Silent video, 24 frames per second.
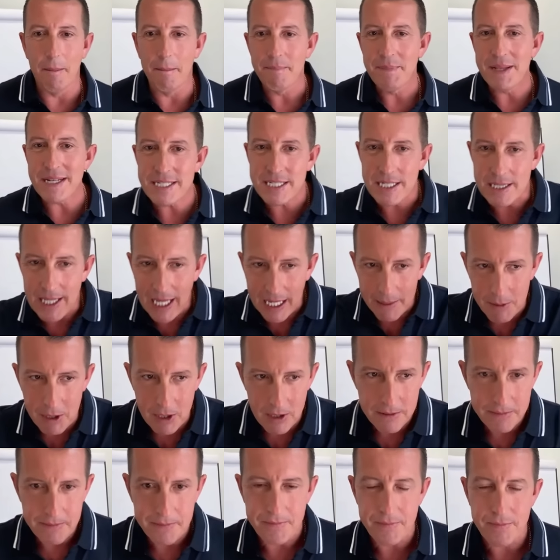Disclaimer.
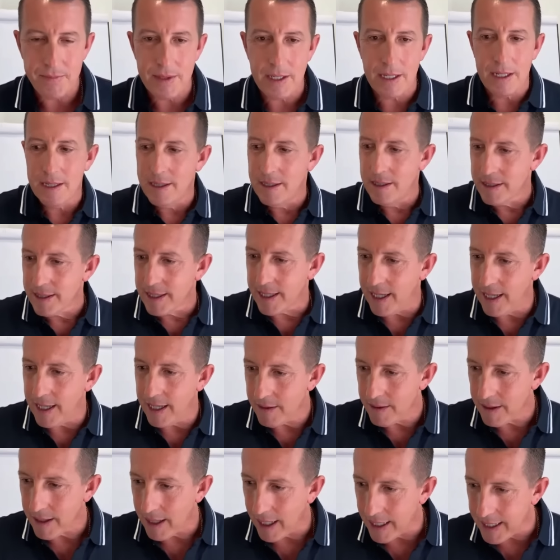Okay.
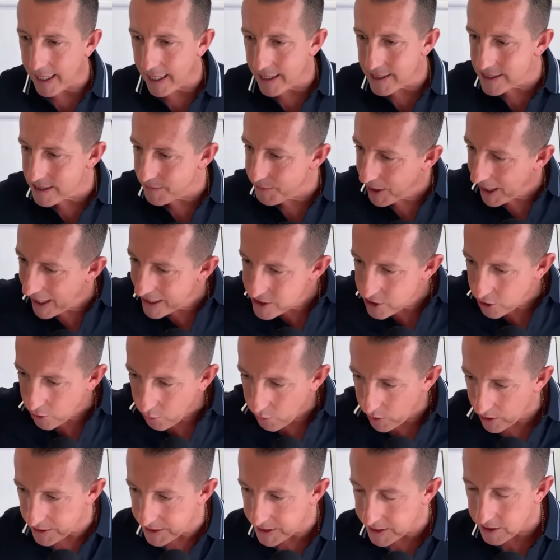Again, some of you guys are
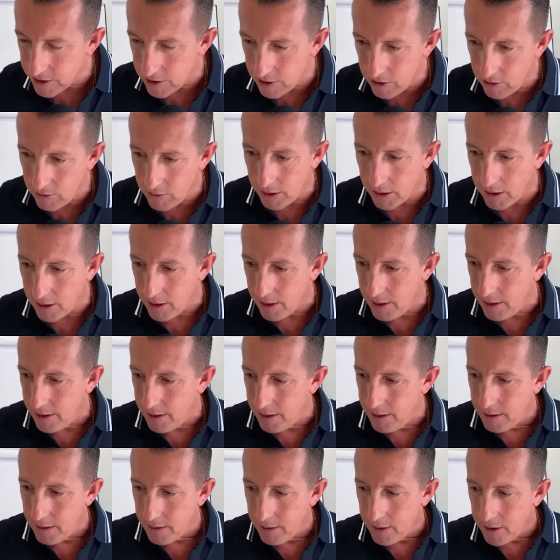really new.
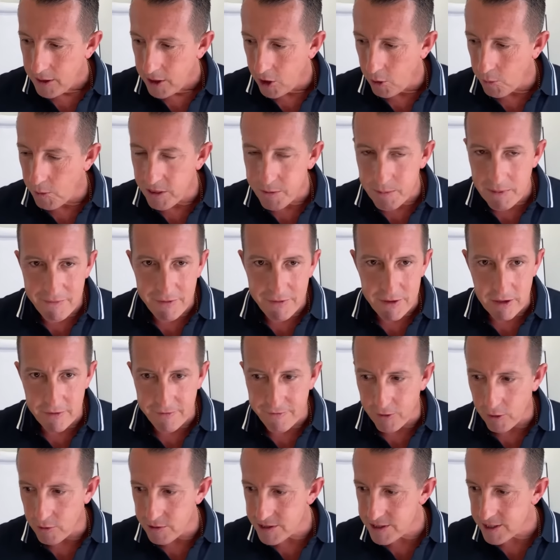You're with me for the
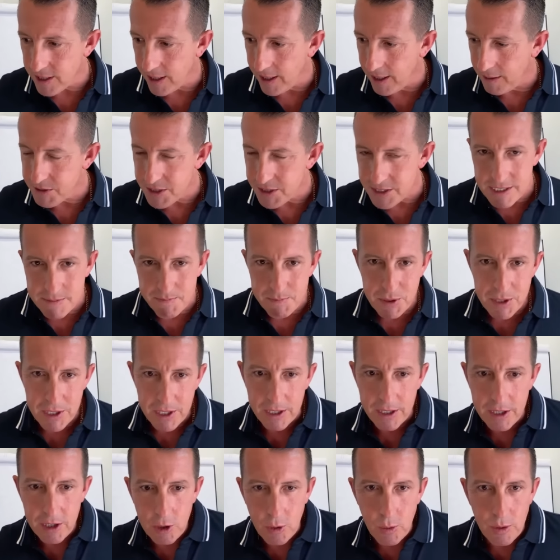first time. Just put
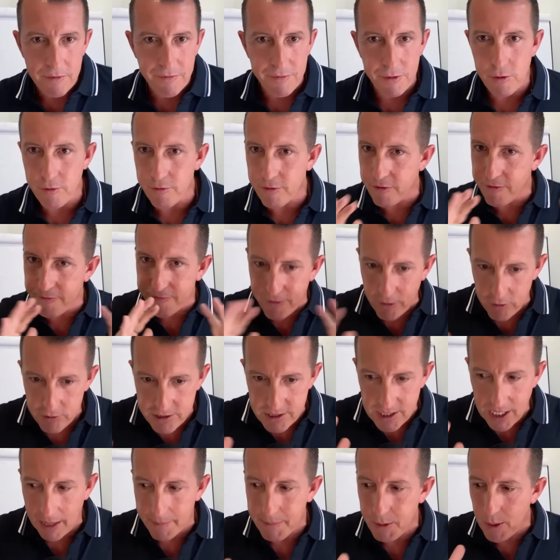new. If you first
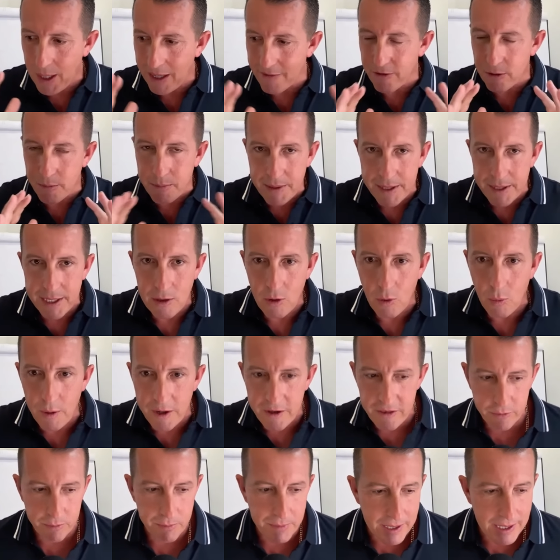time you ever being
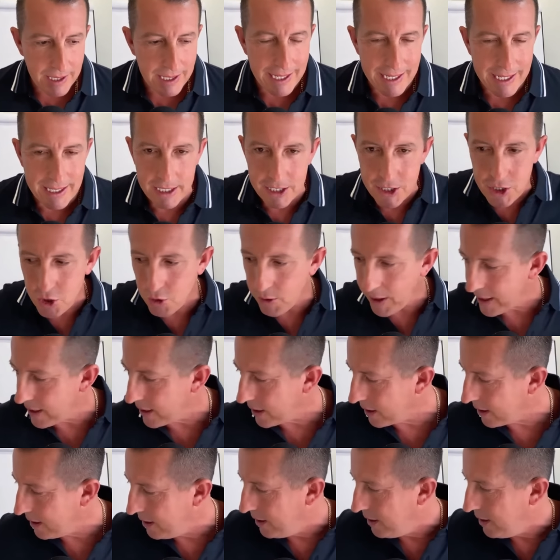with me in the
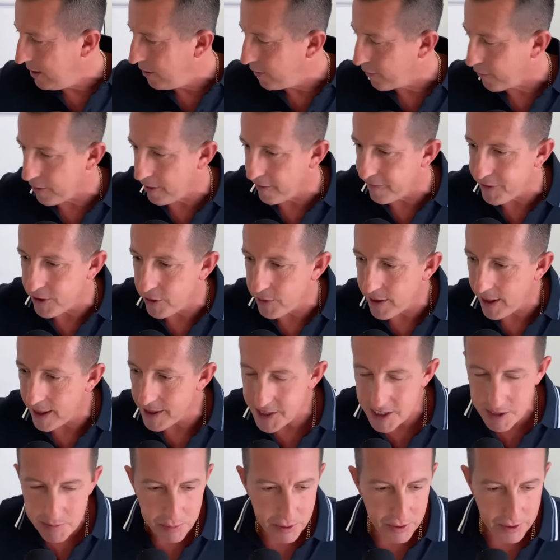training for a few days,
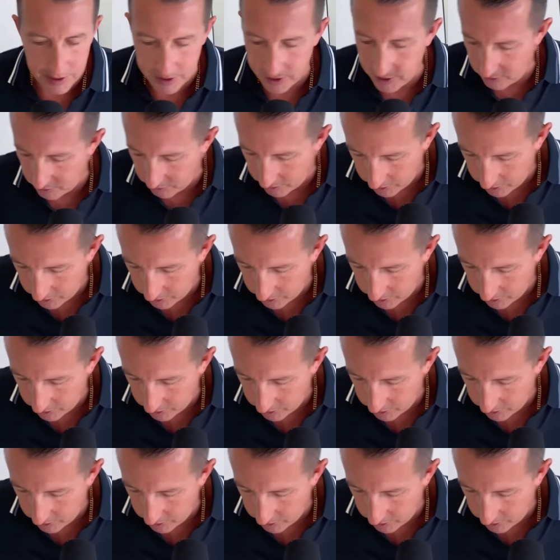just put new.